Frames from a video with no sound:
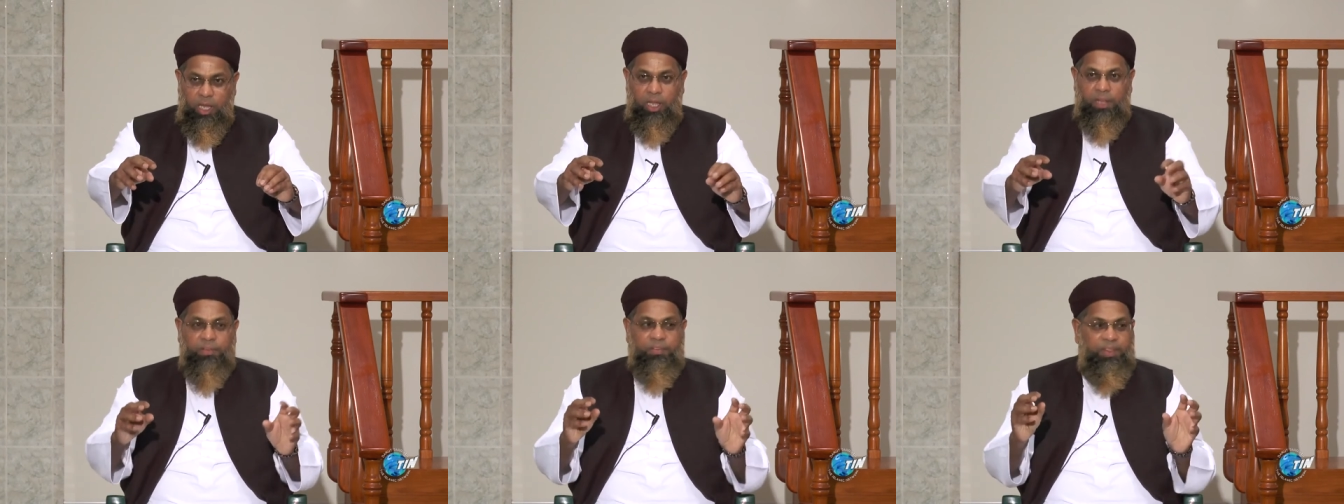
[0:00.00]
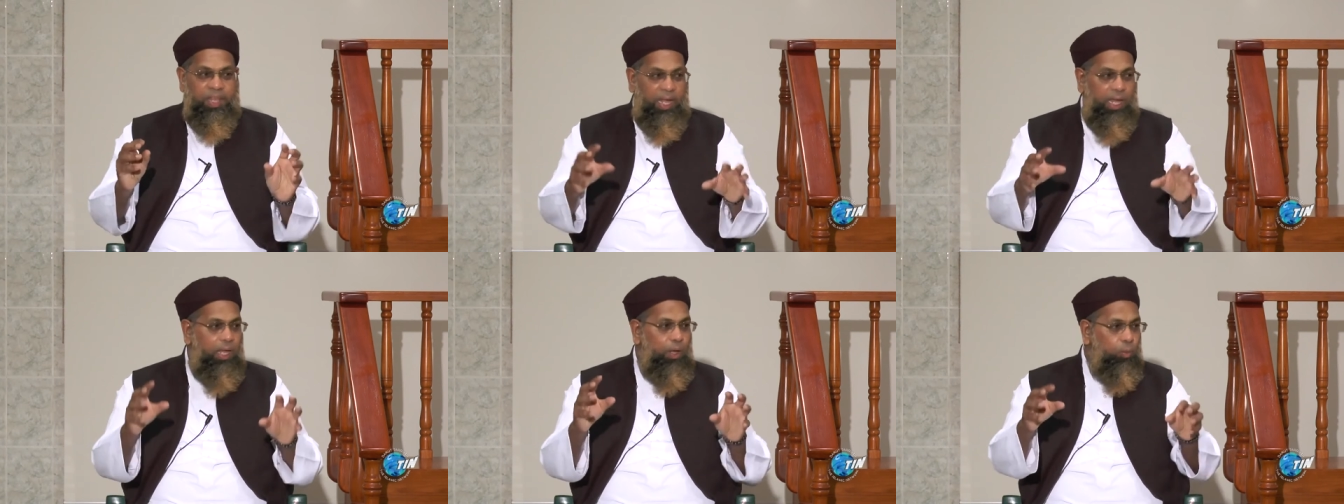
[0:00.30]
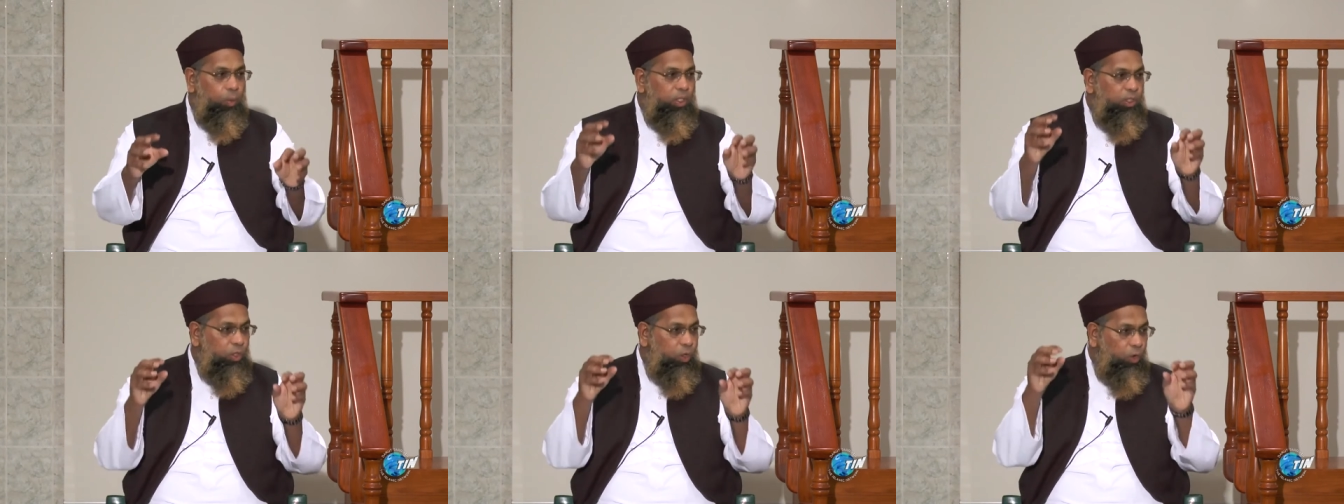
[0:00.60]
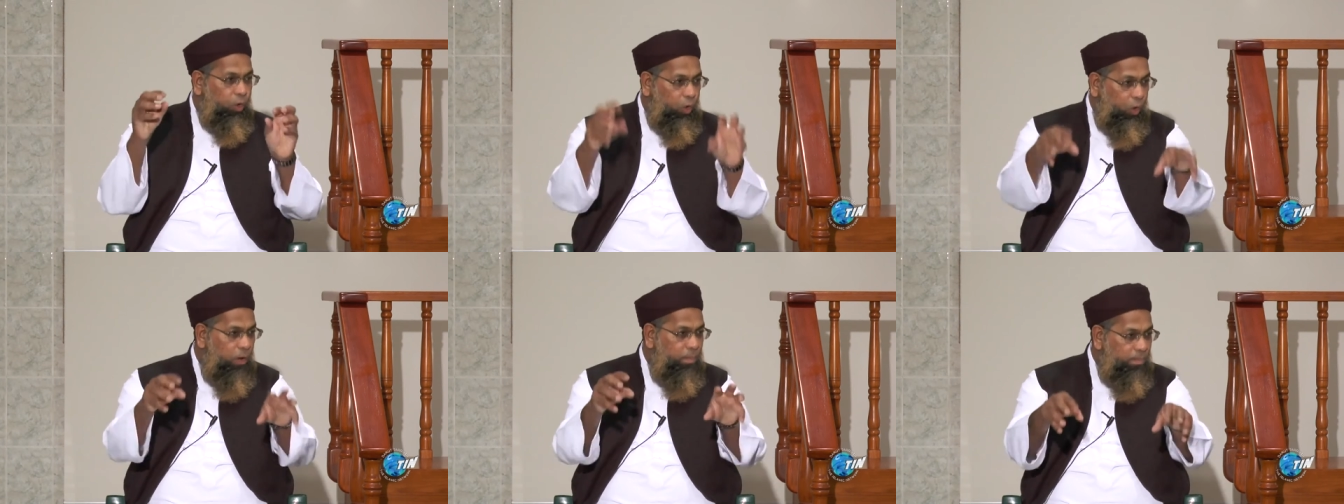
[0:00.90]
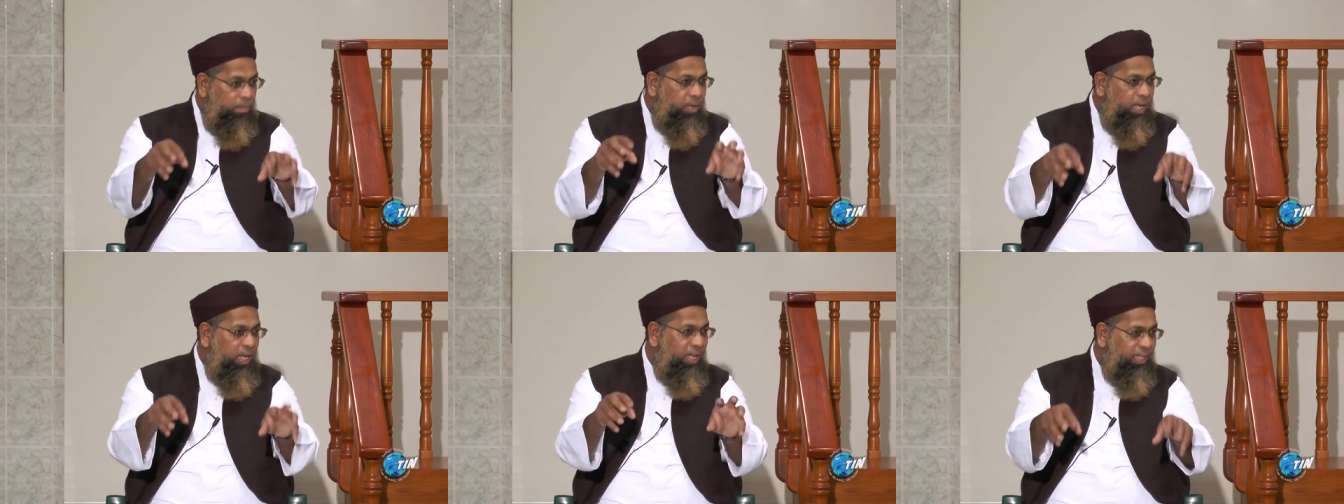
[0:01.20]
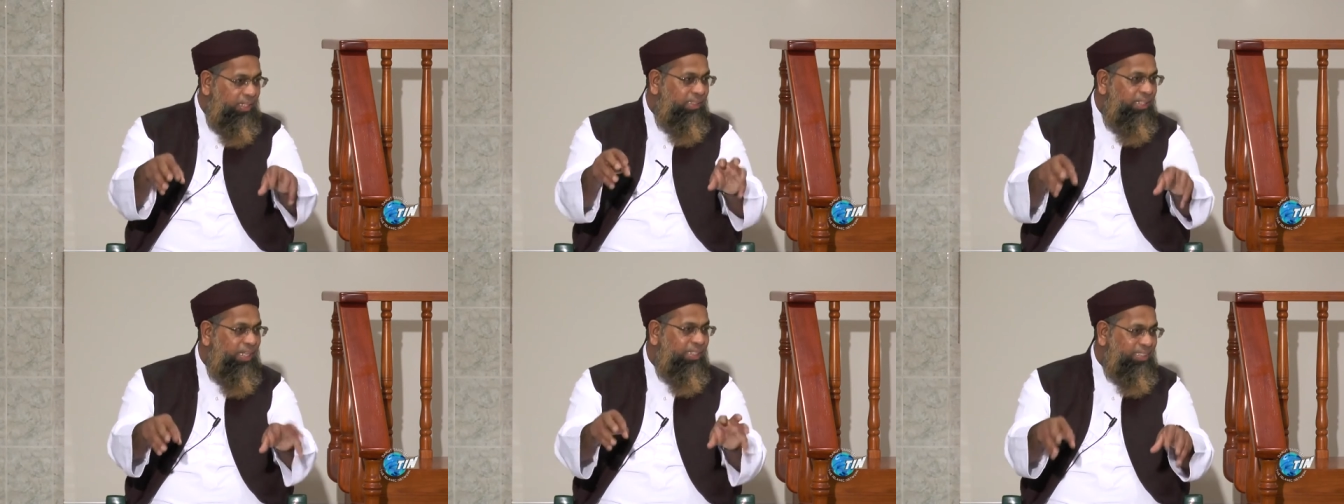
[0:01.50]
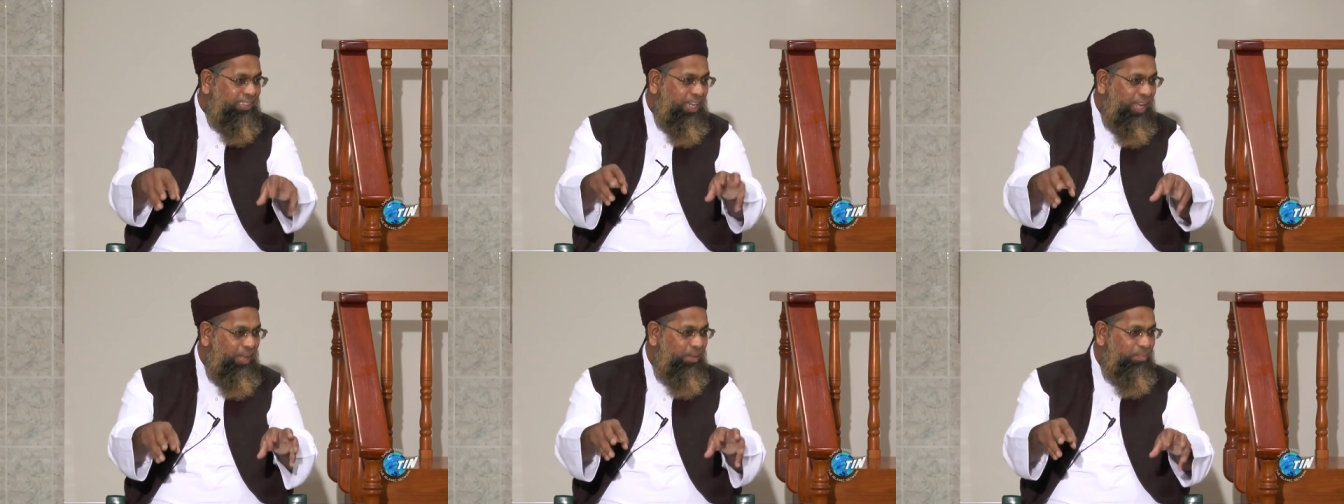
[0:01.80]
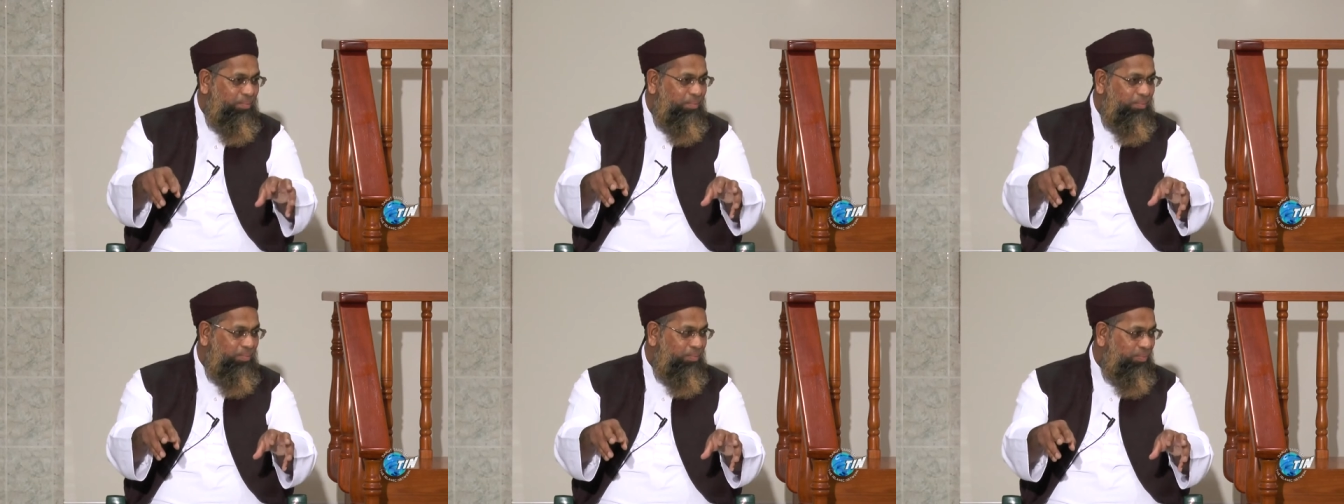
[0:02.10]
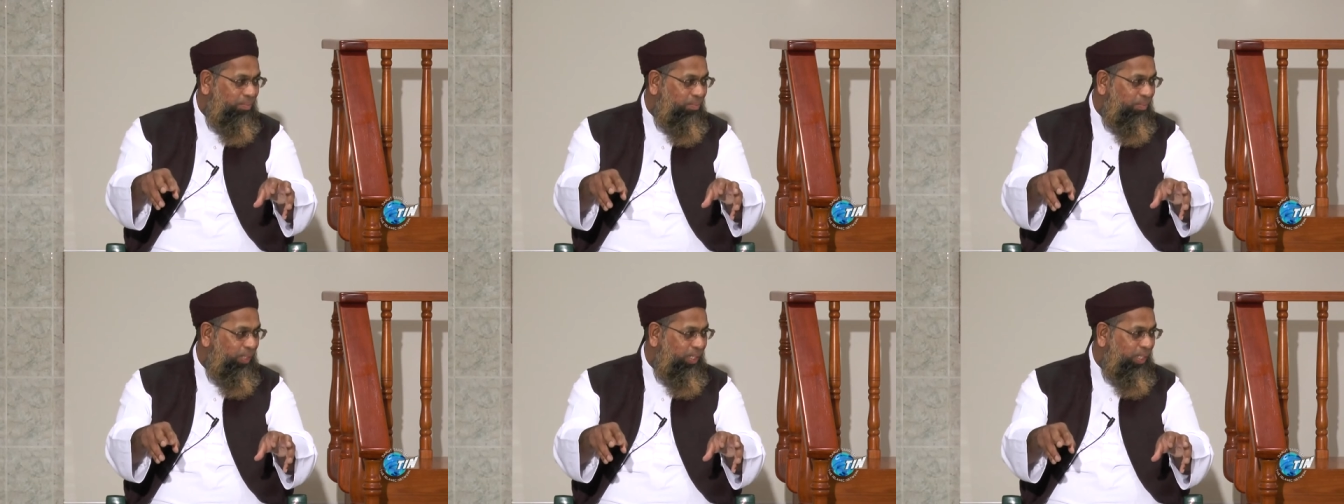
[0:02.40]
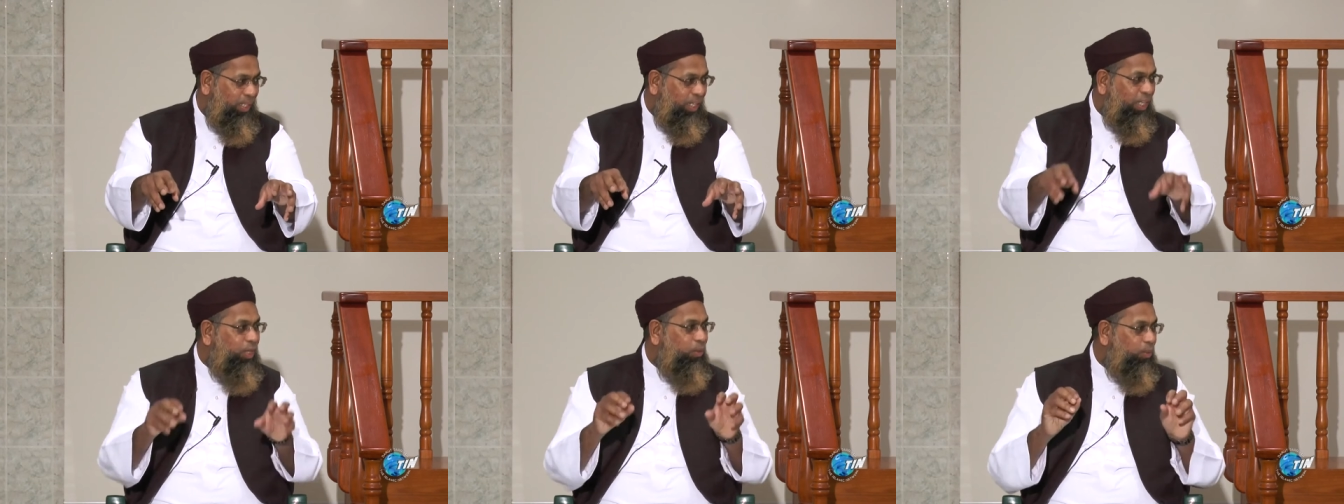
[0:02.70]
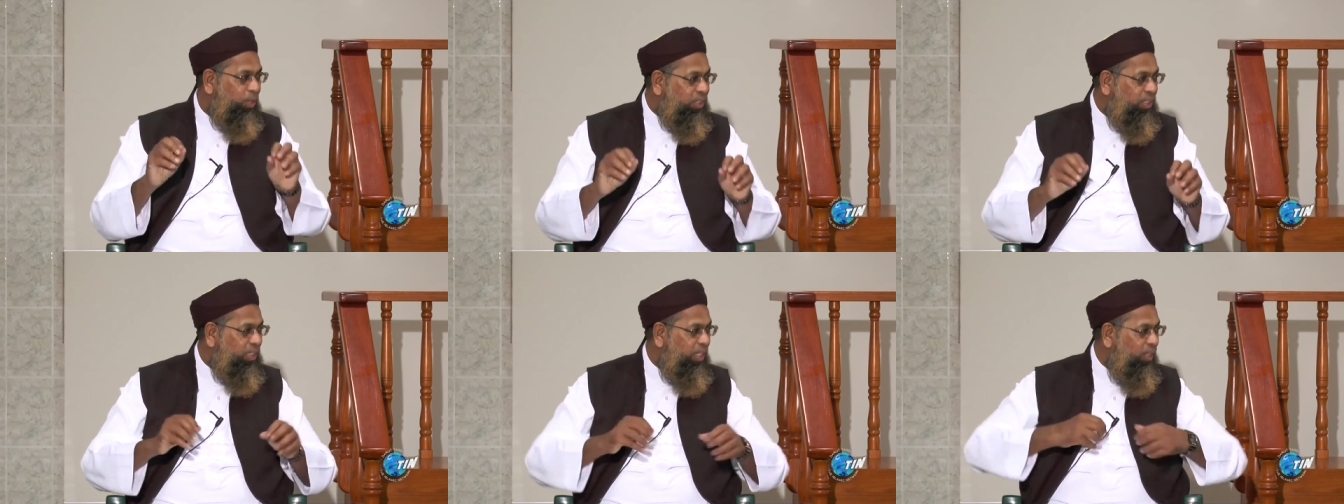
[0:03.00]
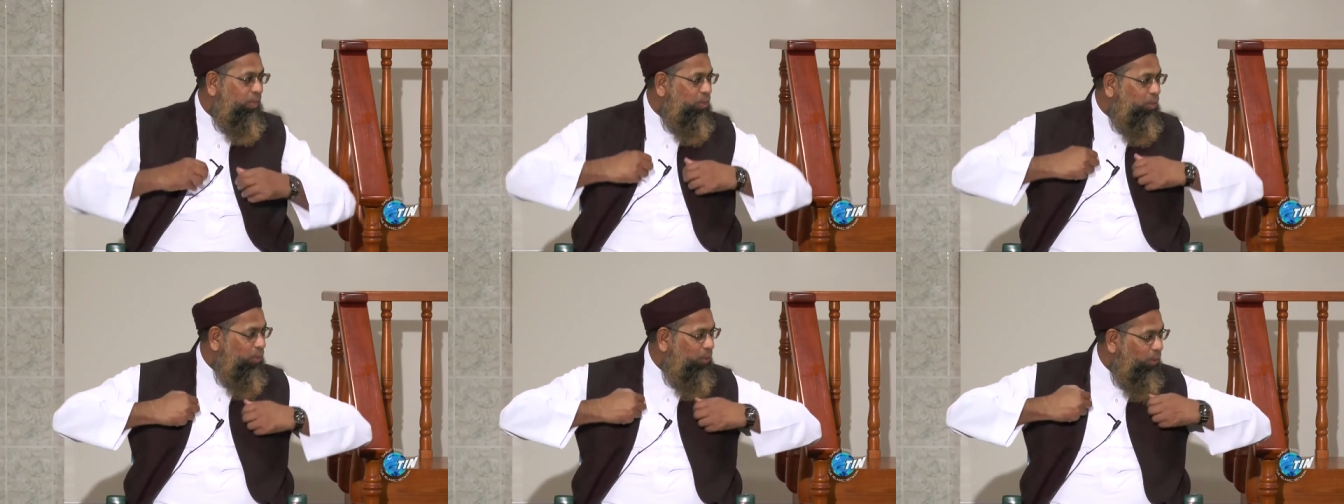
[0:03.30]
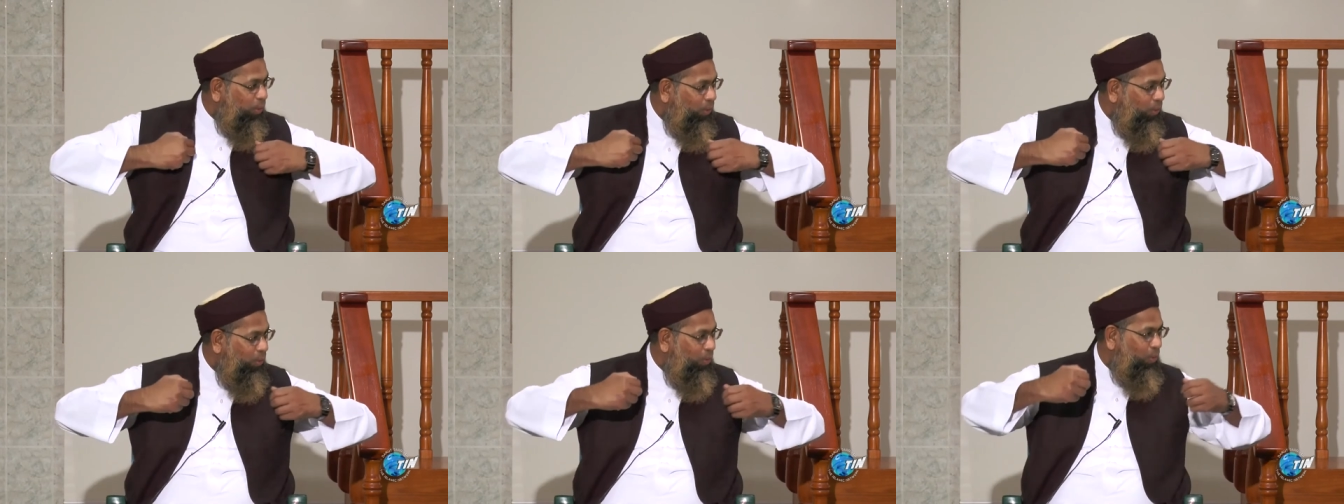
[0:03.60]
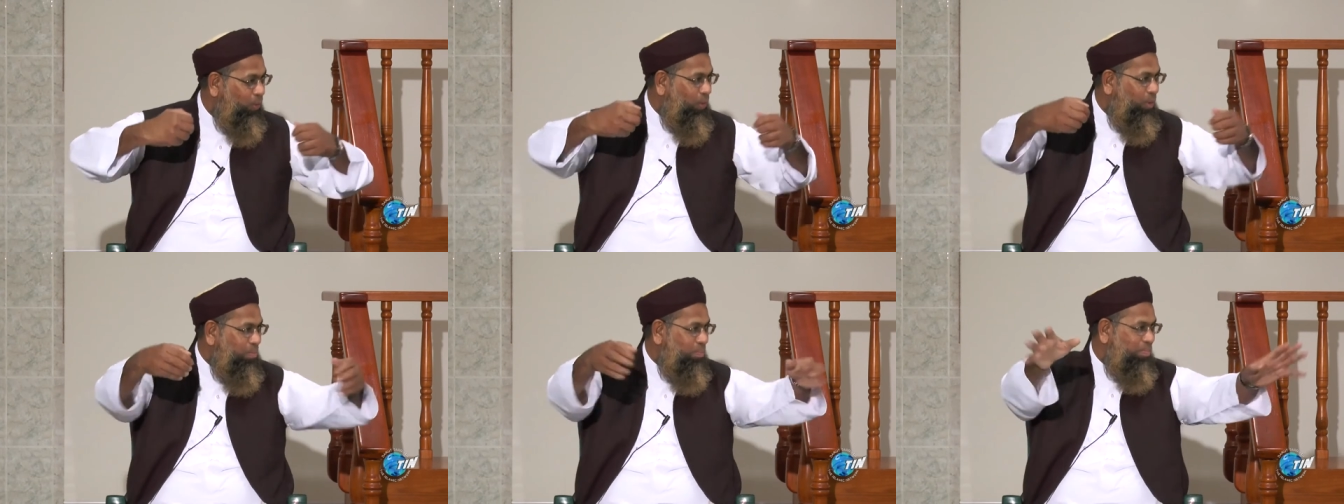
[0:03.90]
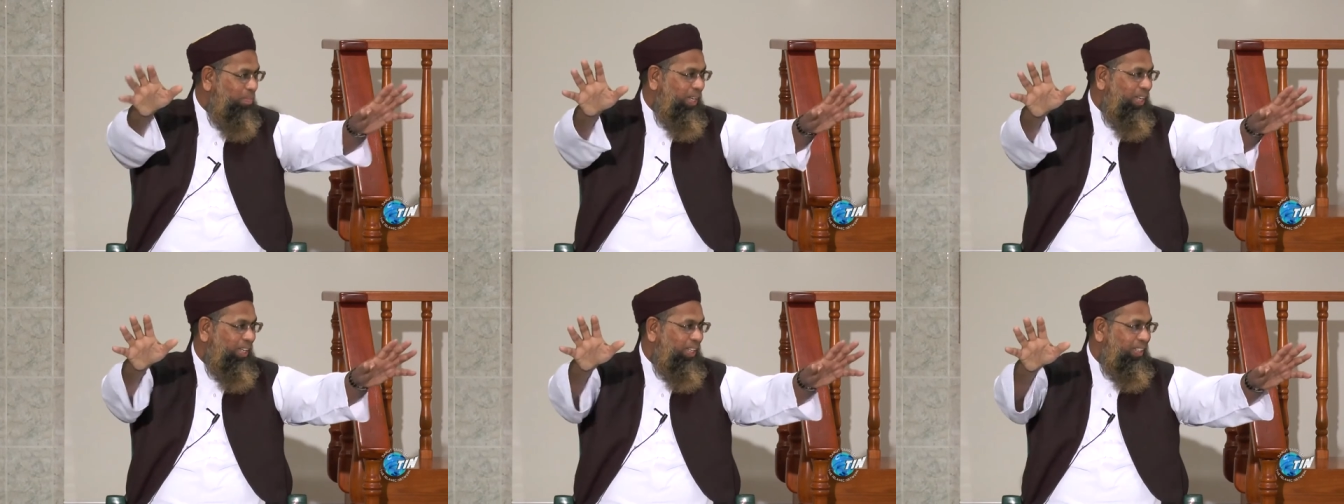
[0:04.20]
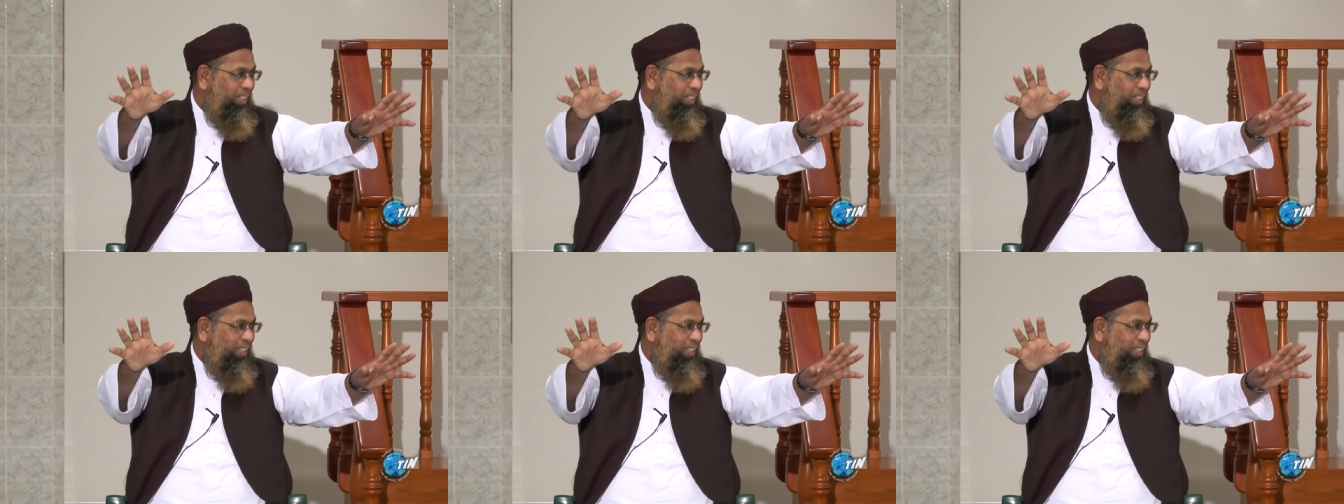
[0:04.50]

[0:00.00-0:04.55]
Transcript: they were the ummah at that time he was saying to the whole ummah.